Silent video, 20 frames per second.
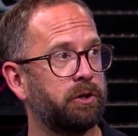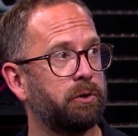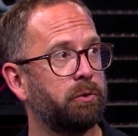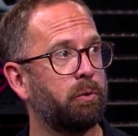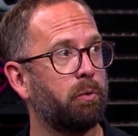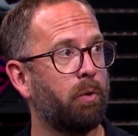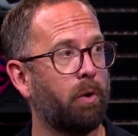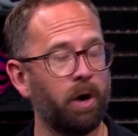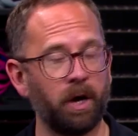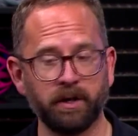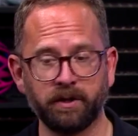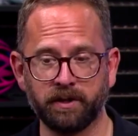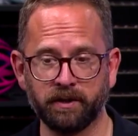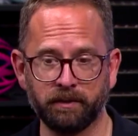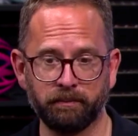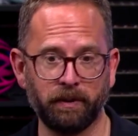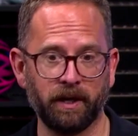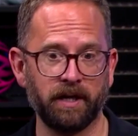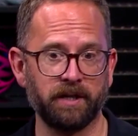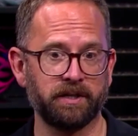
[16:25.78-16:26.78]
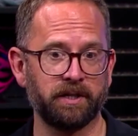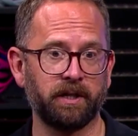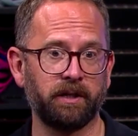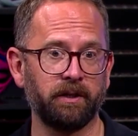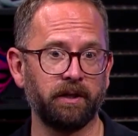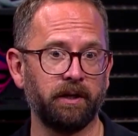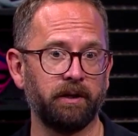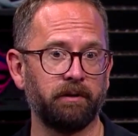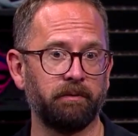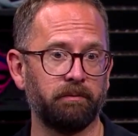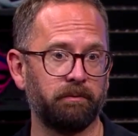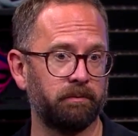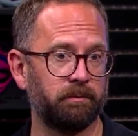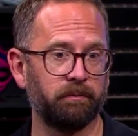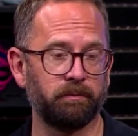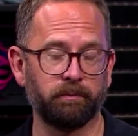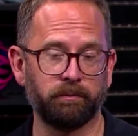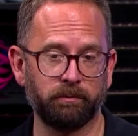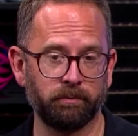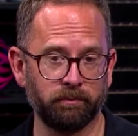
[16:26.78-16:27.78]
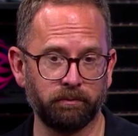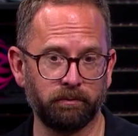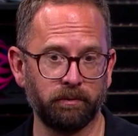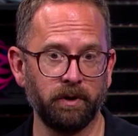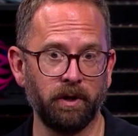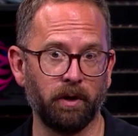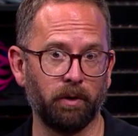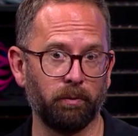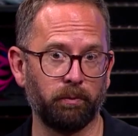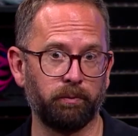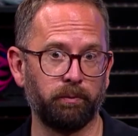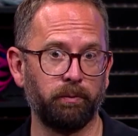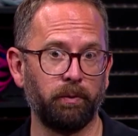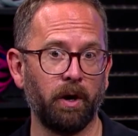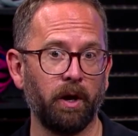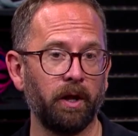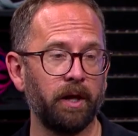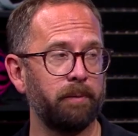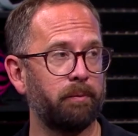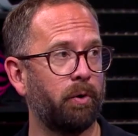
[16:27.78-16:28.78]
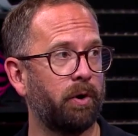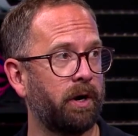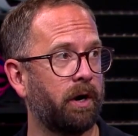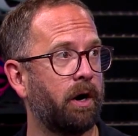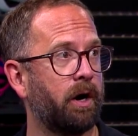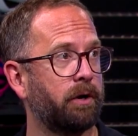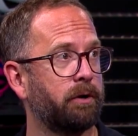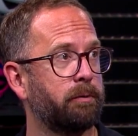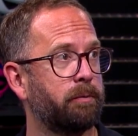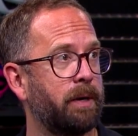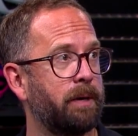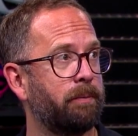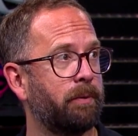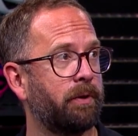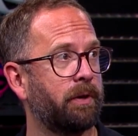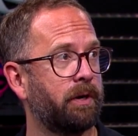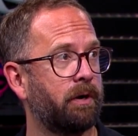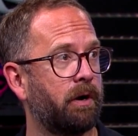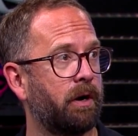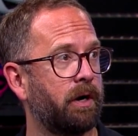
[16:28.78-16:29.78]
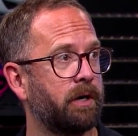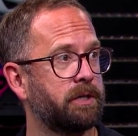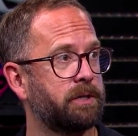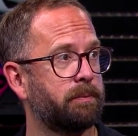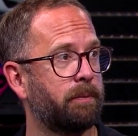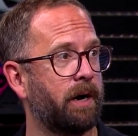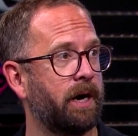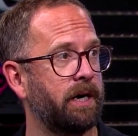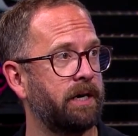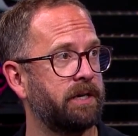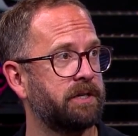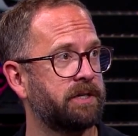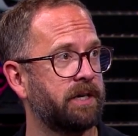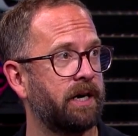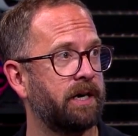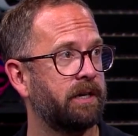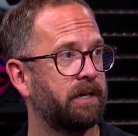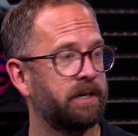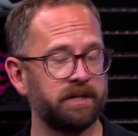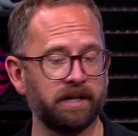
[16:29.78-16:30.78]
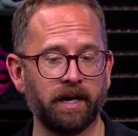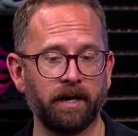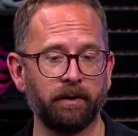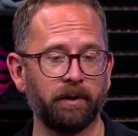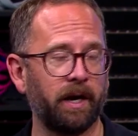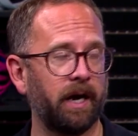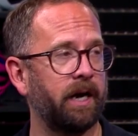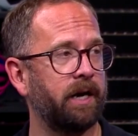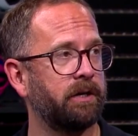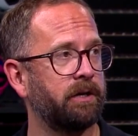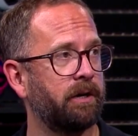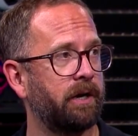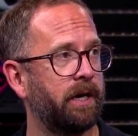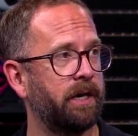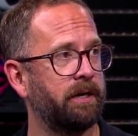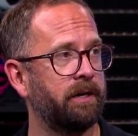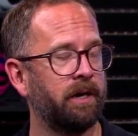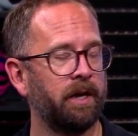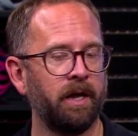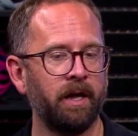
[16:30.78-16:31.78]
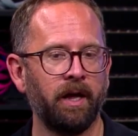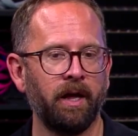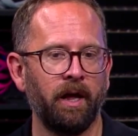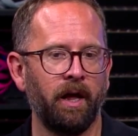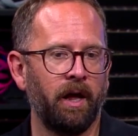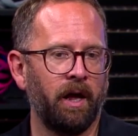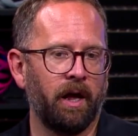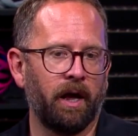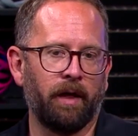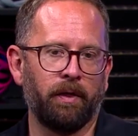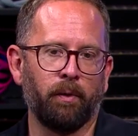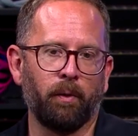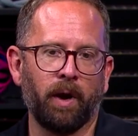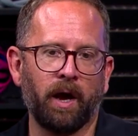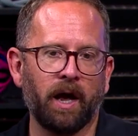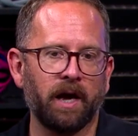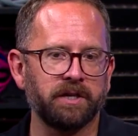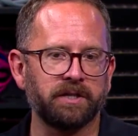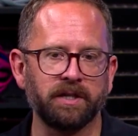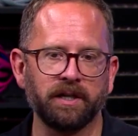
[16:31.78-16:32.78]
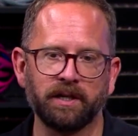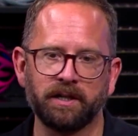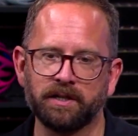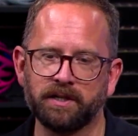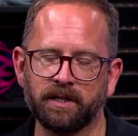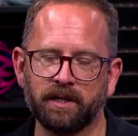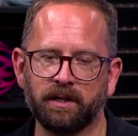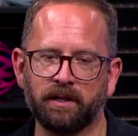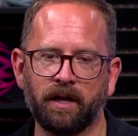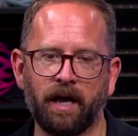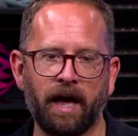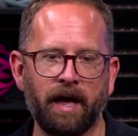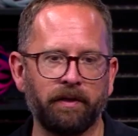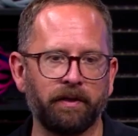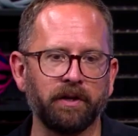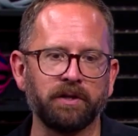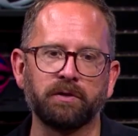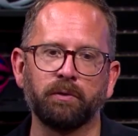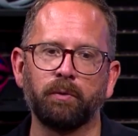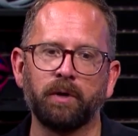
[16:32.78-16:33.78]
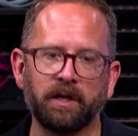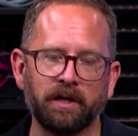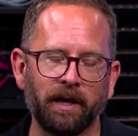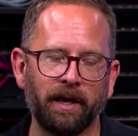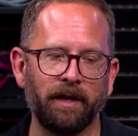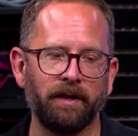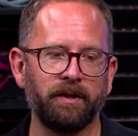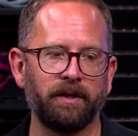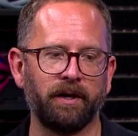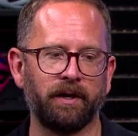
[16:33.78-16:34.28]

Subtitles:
want to basically, you know, really put 100 people in a hard spot? Is that okay in your head? And the way I see it is that the athletes that we tend